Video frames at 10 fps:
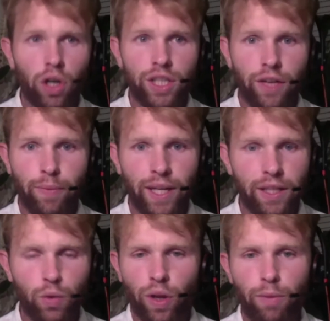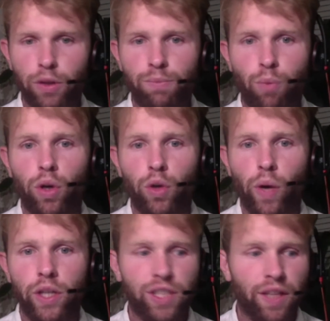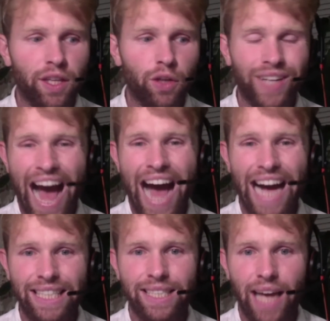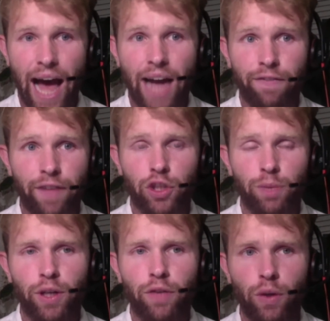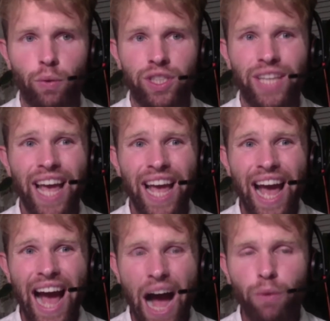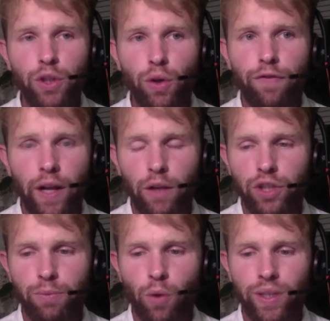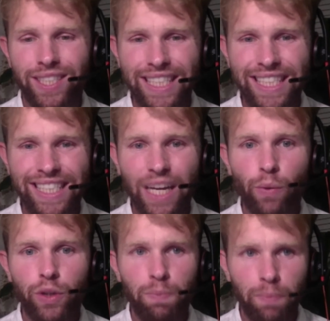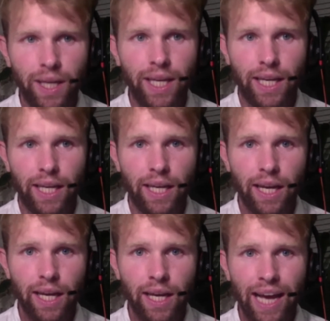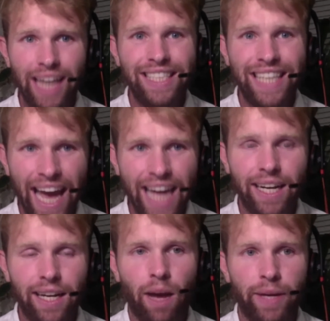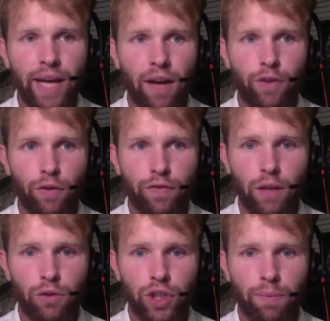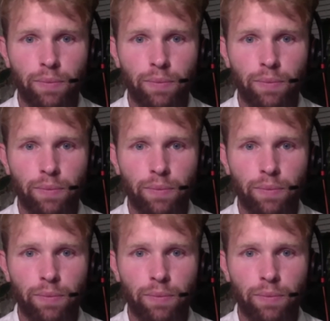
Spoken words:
everybody, this is one of the most important questions I think you can ask at a fellowship interview, which is, how is your fellowship going to distinguish me as a candidate coming out of your fellowship?